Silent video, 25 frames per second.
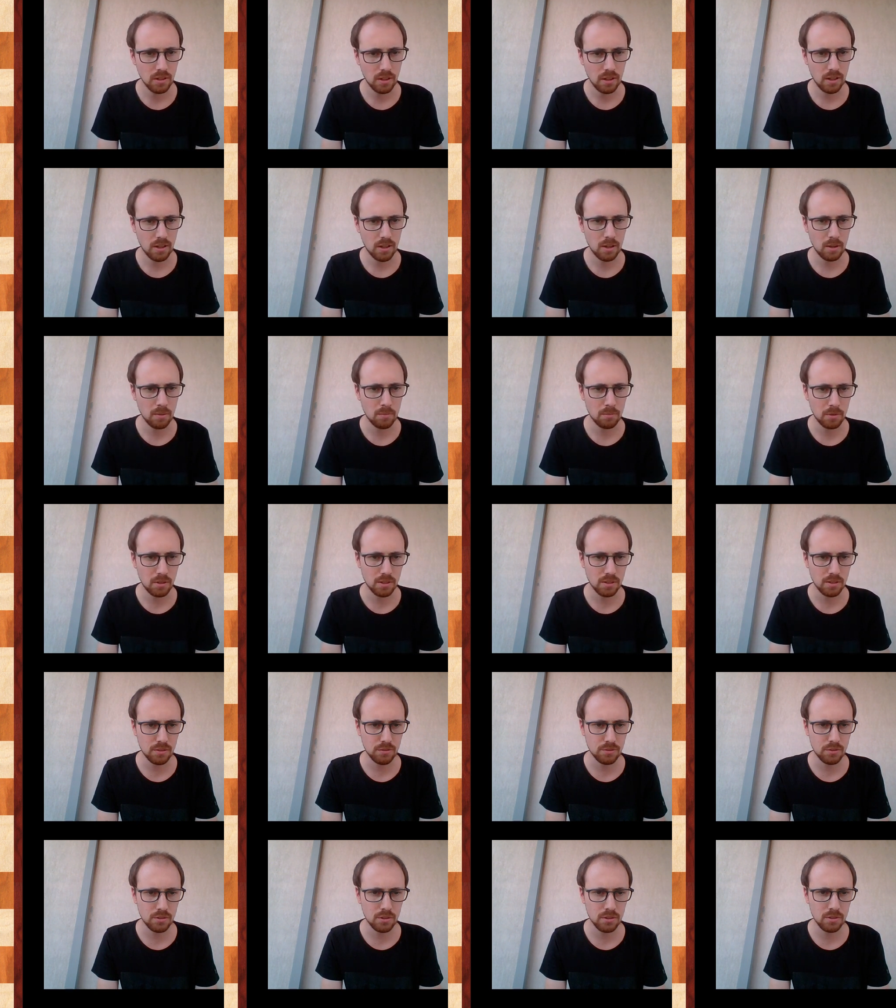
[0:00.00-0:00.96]
Um, because
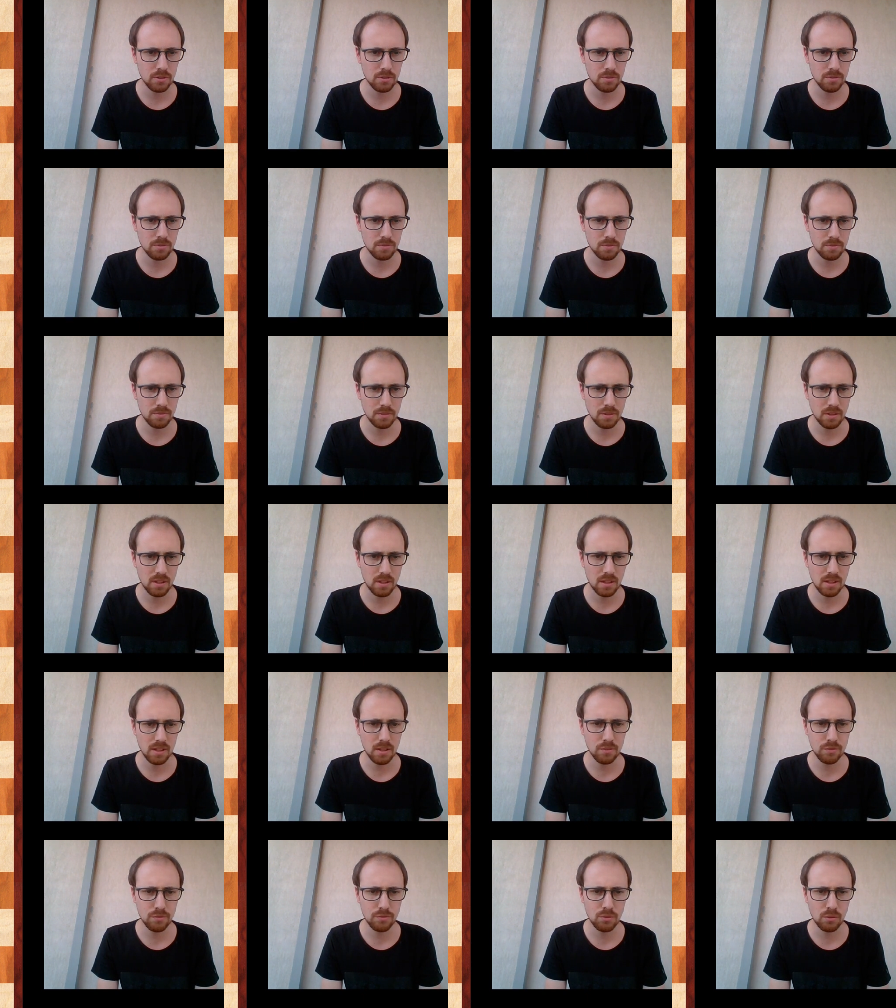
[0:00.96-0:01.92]
after king
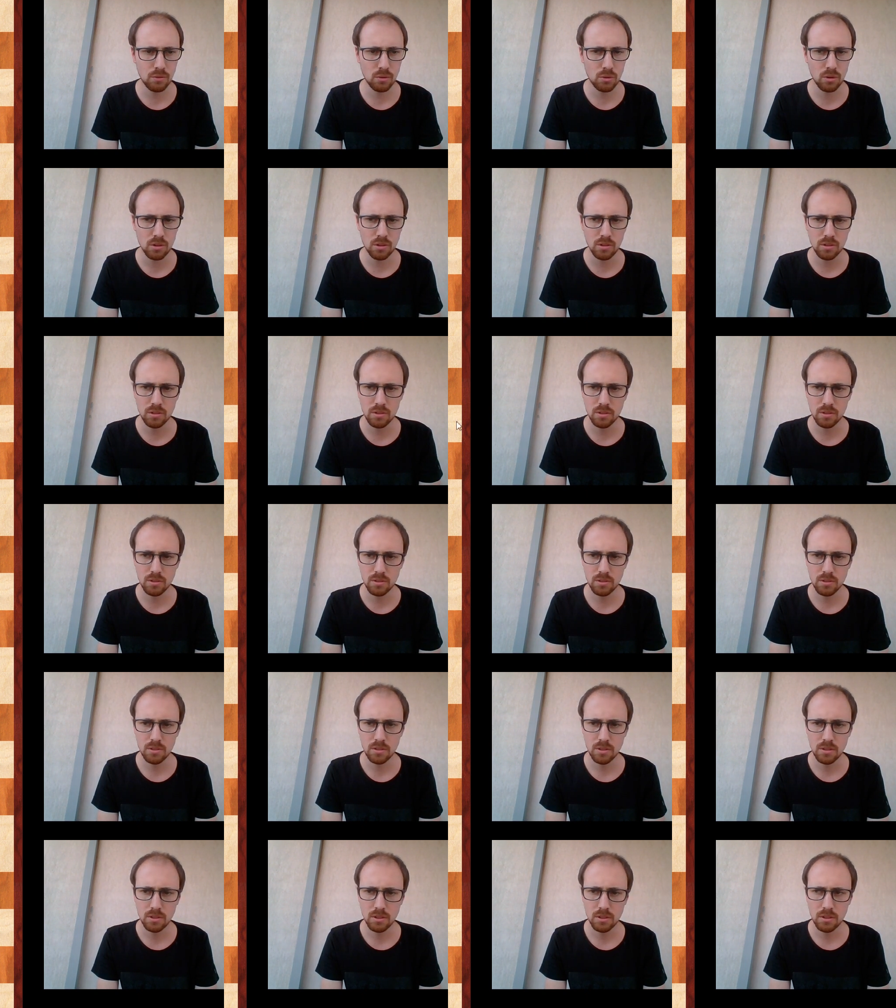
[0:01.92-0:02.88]
f4,
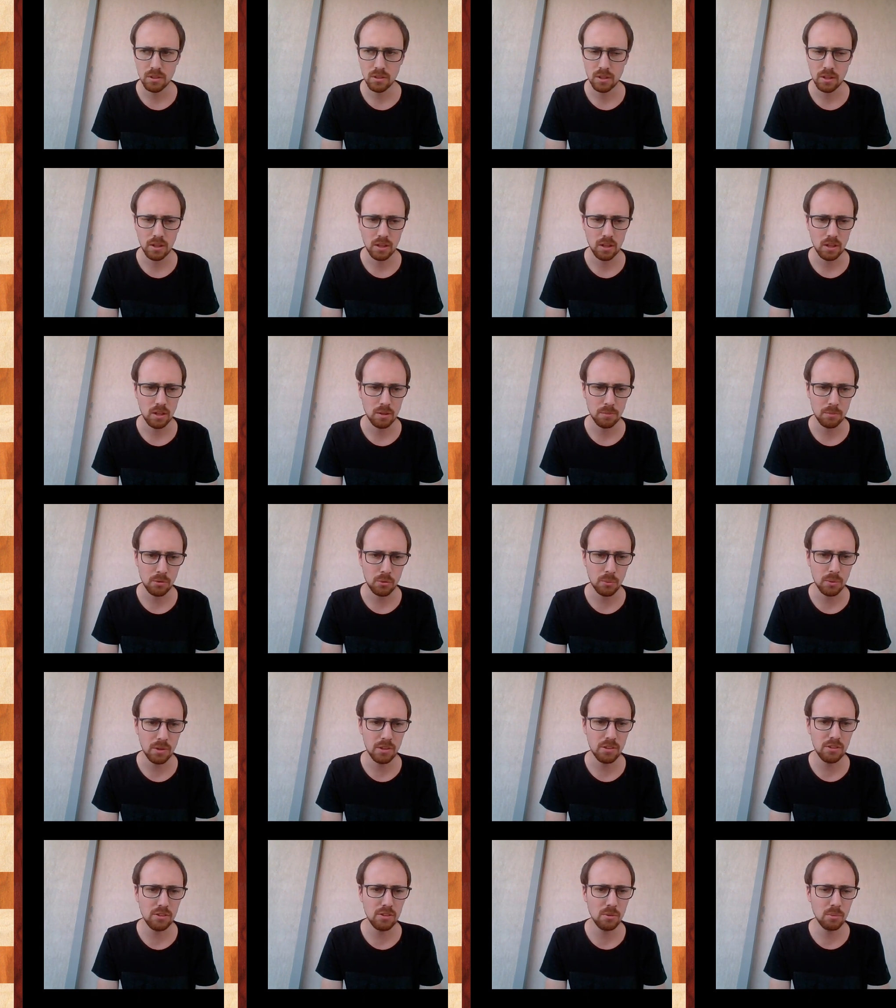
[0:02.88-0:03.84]
um,
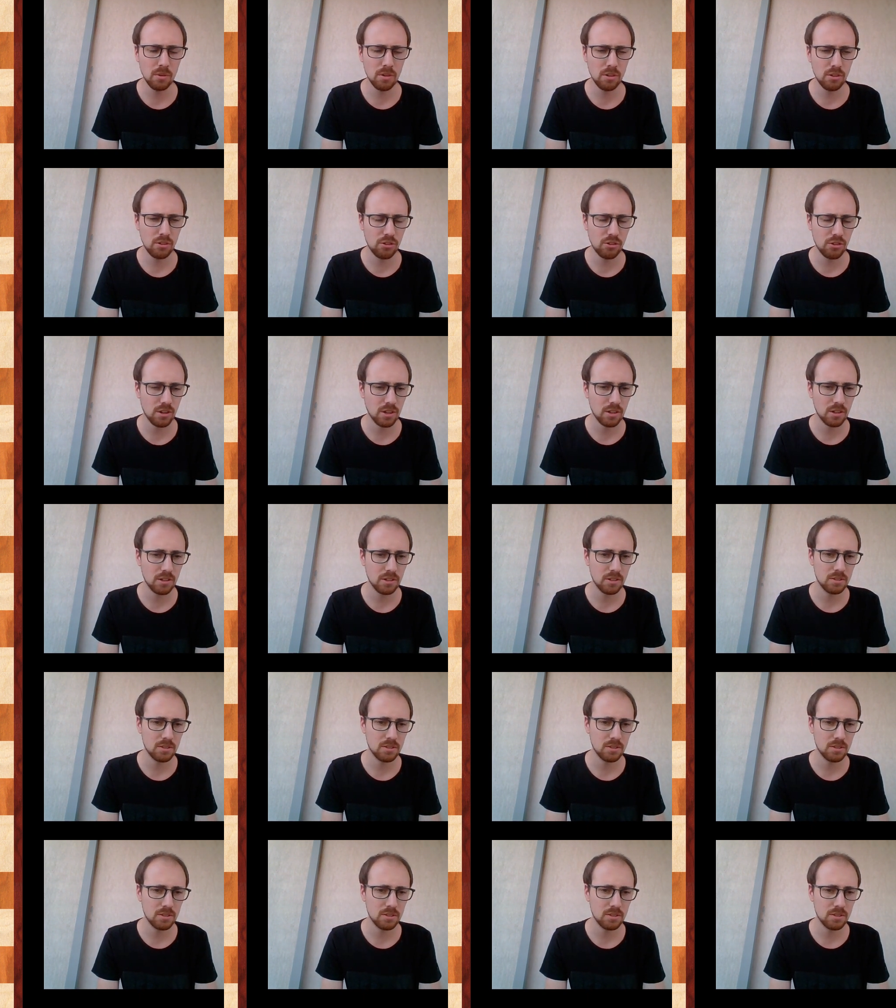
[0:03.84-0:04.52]
queen c1 check,